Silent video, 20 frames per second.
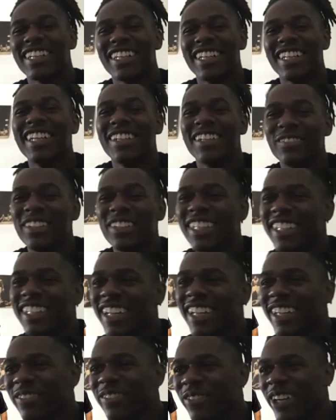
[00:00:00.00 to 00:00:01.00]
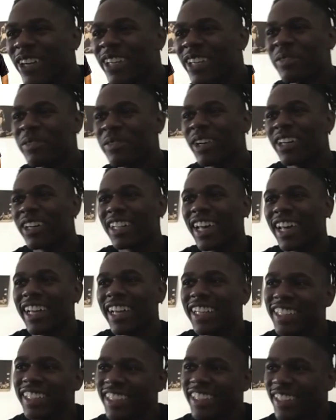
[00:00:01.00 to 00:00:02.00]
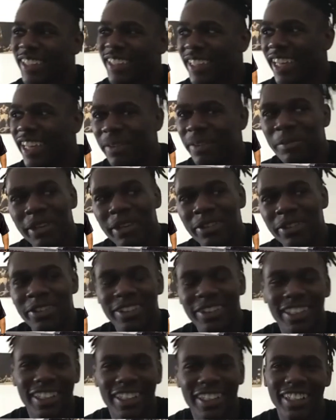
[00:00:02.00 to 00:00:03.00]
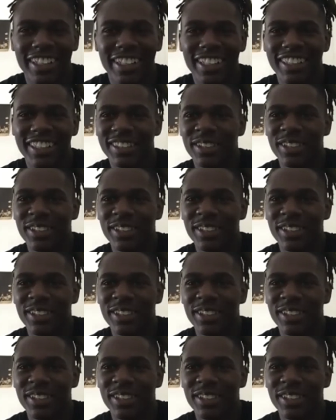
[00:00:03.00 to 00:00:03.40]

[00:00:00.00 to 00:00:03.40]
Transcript: Being there, worrying about like, am I gonna get it?